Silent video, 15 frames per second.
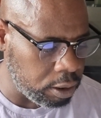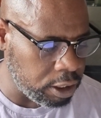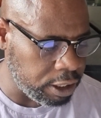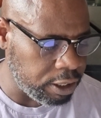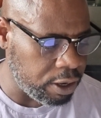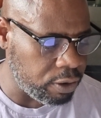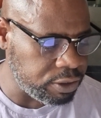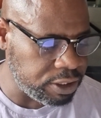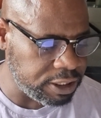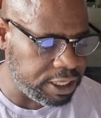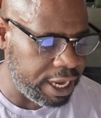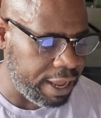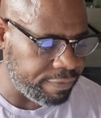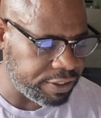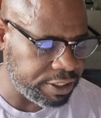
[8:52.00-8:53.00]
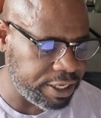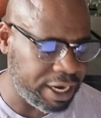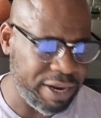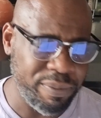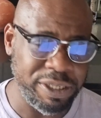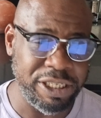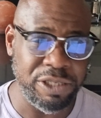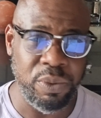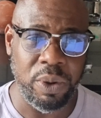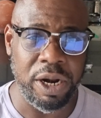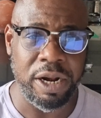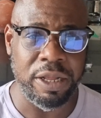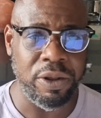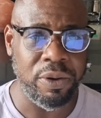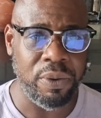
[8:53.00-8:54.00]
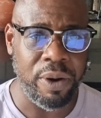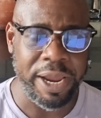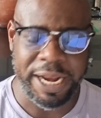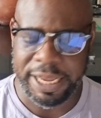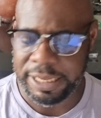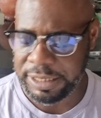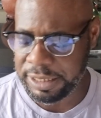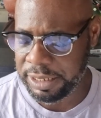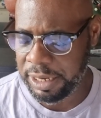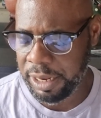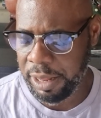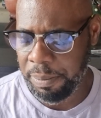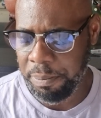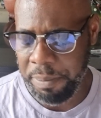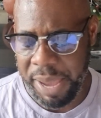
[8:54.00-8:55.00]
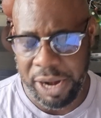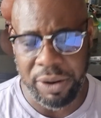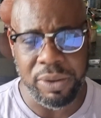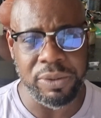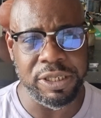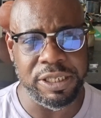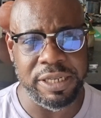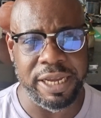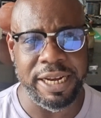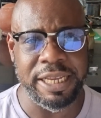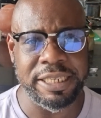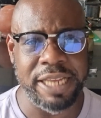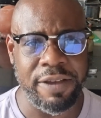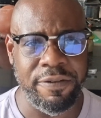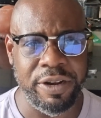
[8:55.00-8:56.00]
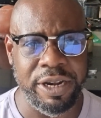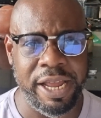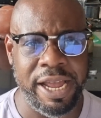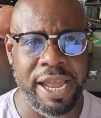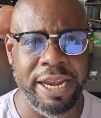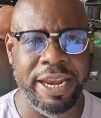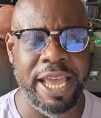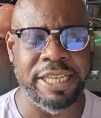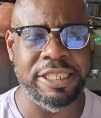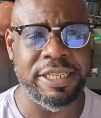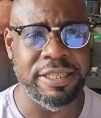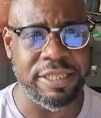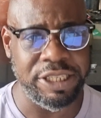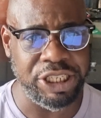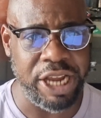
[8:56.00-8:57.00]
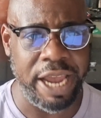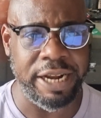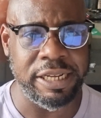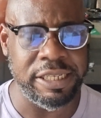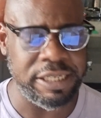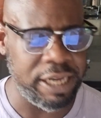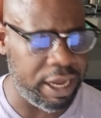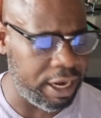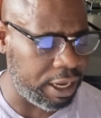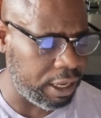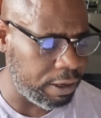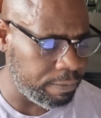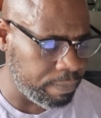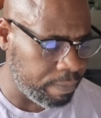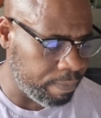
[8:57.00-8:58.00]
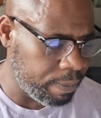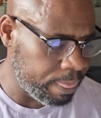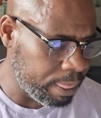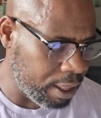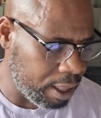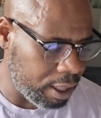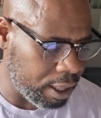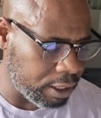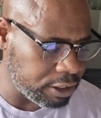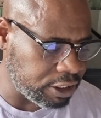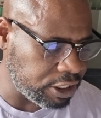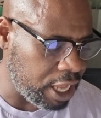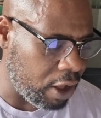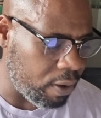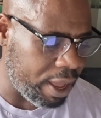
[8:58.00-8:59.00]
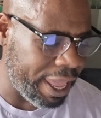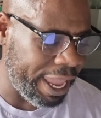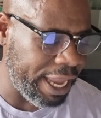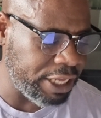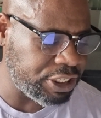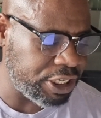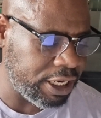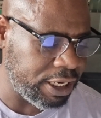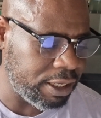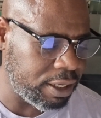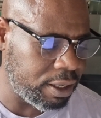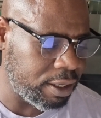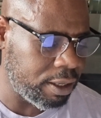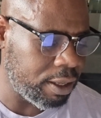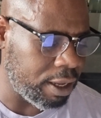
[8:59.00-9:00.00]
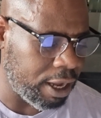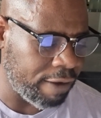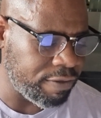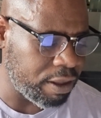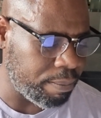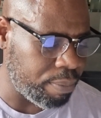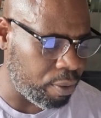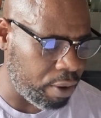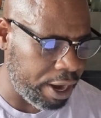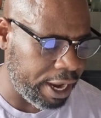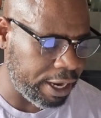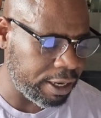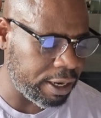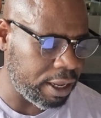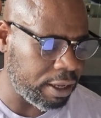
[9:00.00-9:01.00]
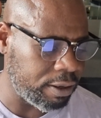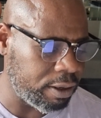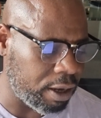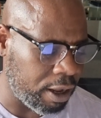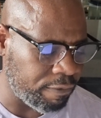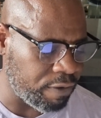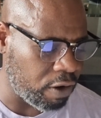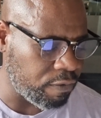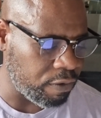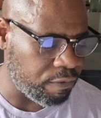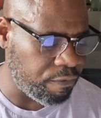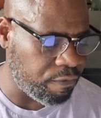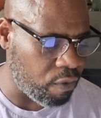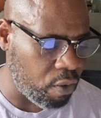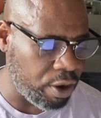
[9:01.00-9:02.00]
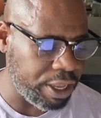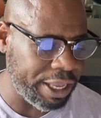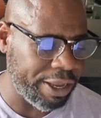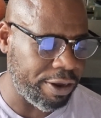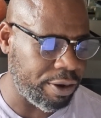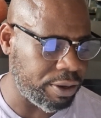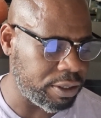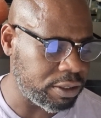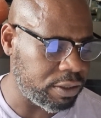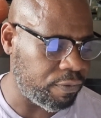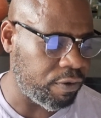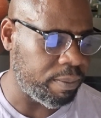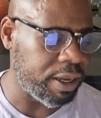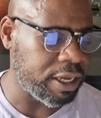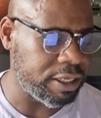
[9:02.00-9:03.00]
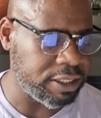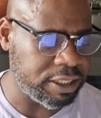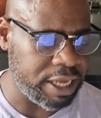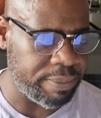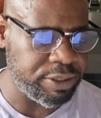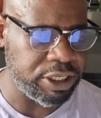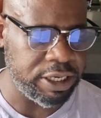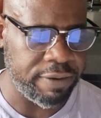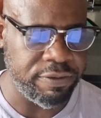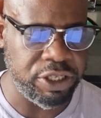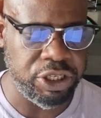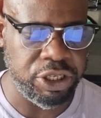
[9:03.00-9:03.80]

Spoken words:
The nurses' health study, which is one of the greatest medical studies ever done next to the China study, saw aging of the brain of over 4 years from a consumption of